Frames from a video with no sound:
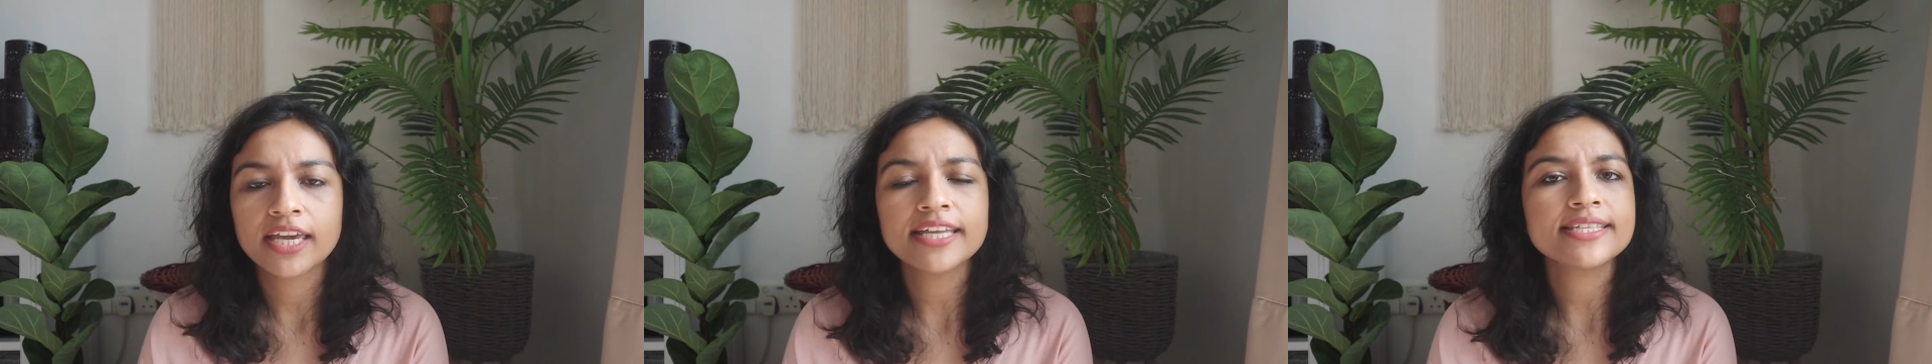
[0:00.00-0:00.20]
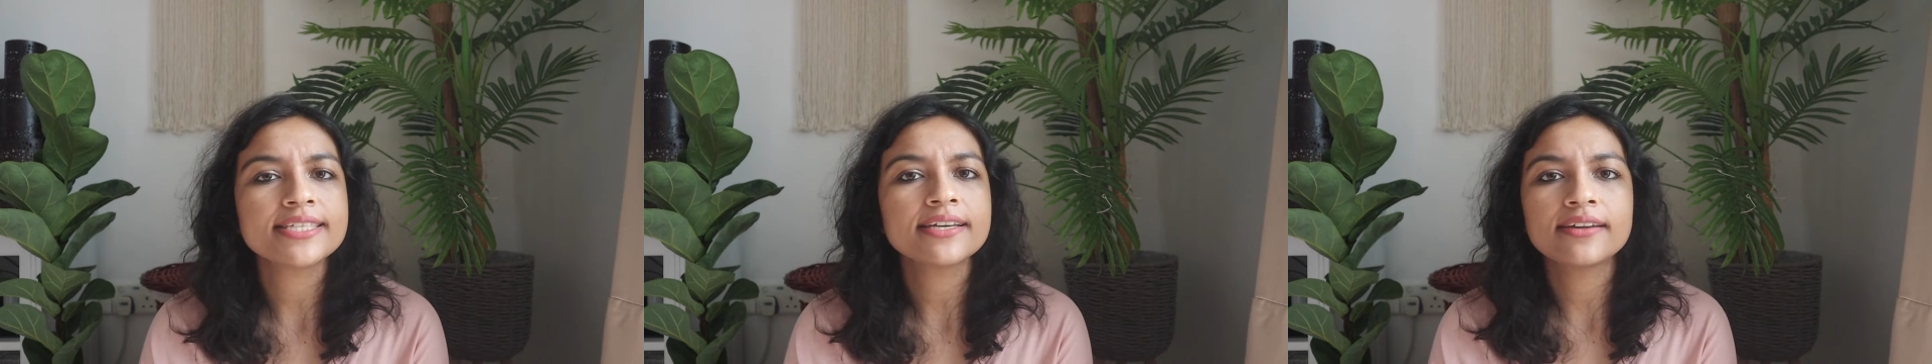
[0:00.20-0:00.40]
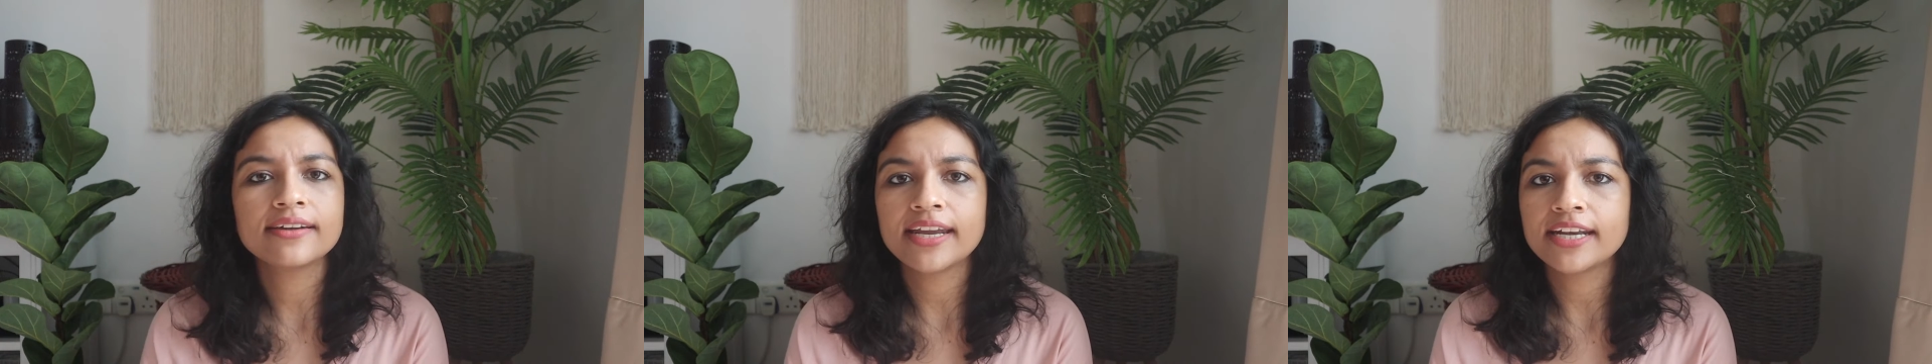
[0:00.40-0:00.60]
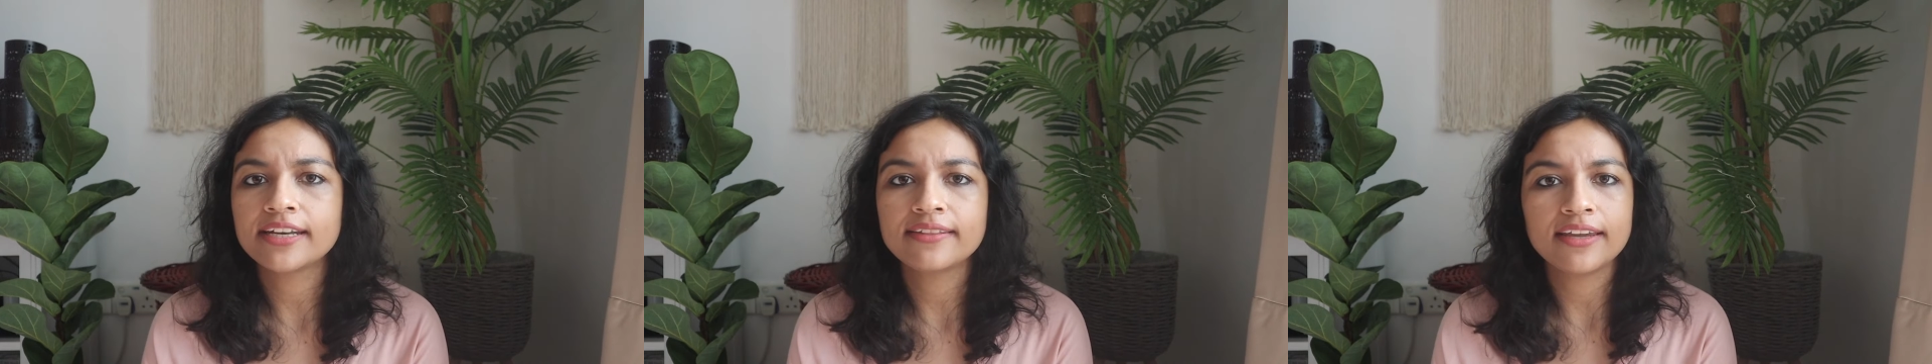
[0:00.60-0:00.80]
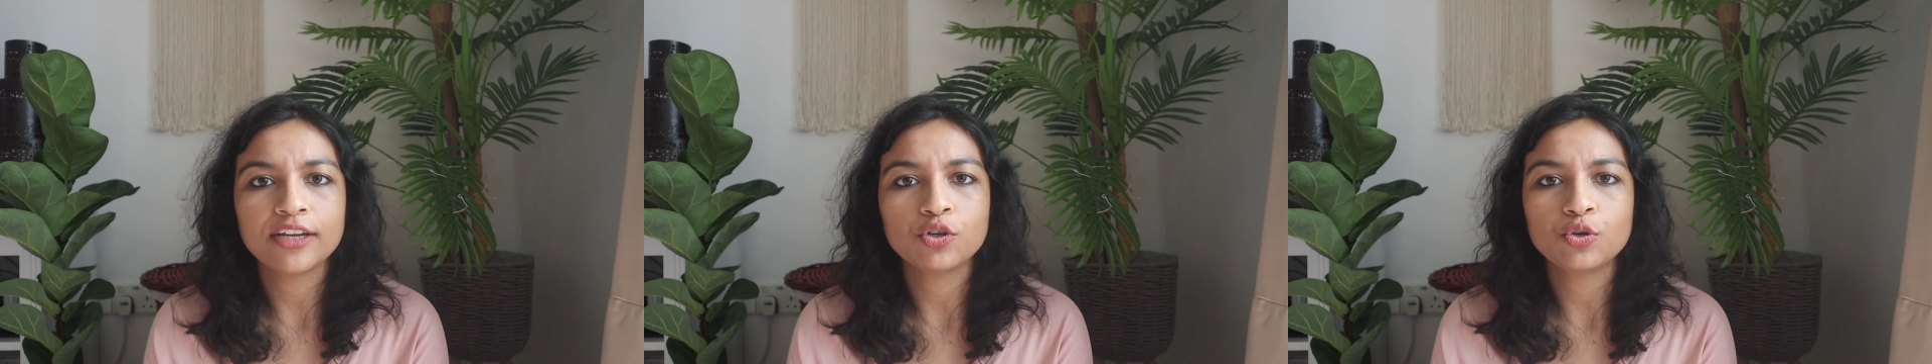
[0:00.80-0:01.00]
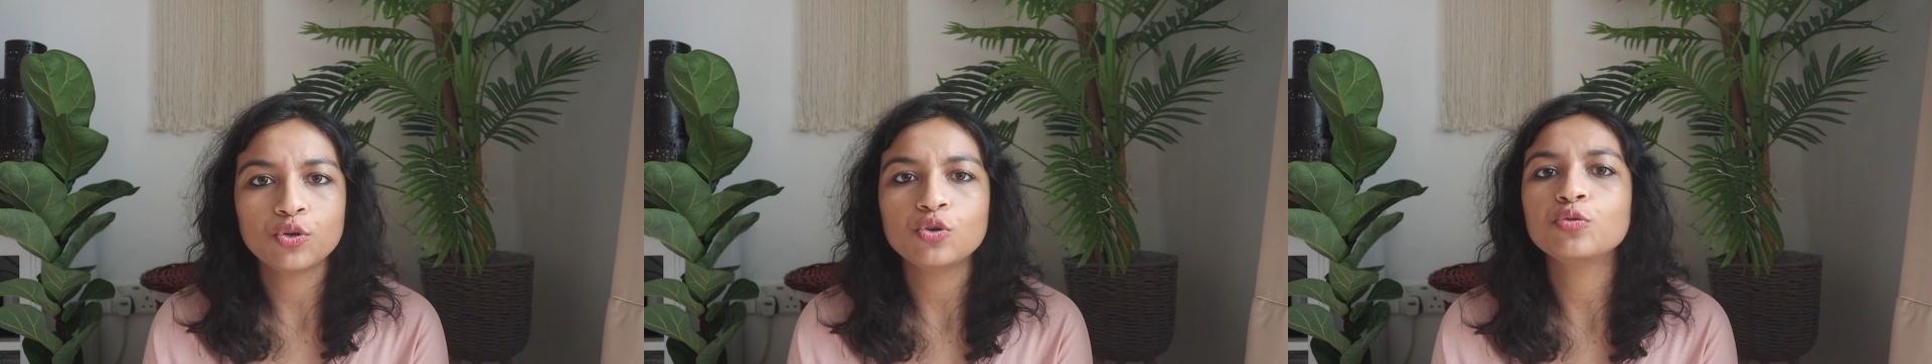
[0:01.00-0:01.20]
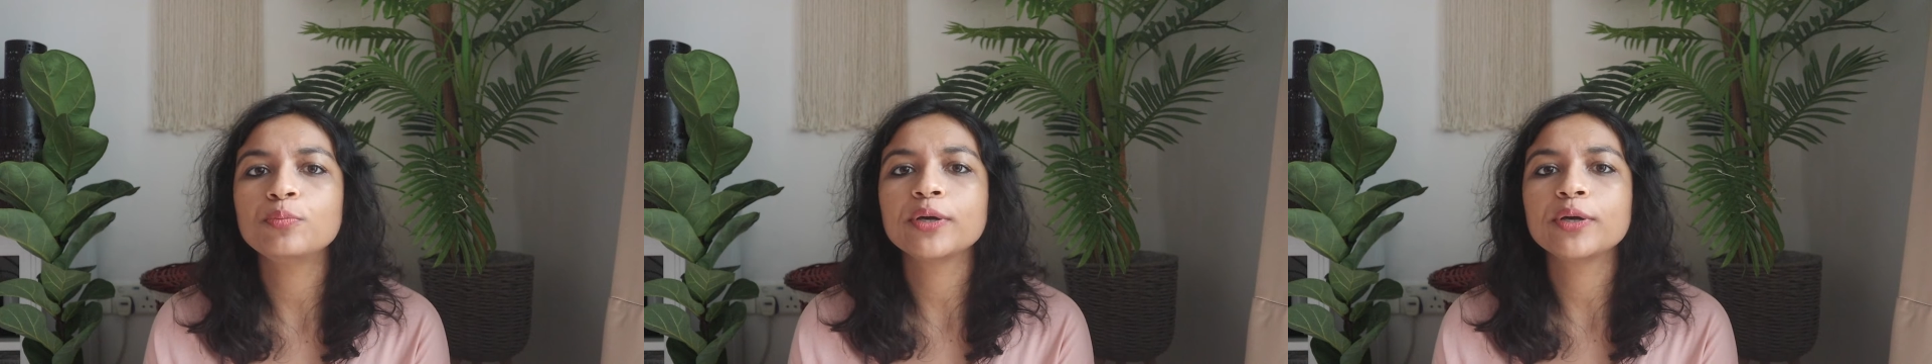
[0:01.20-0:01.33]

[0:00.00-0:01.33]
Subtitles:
it's a great thing to do,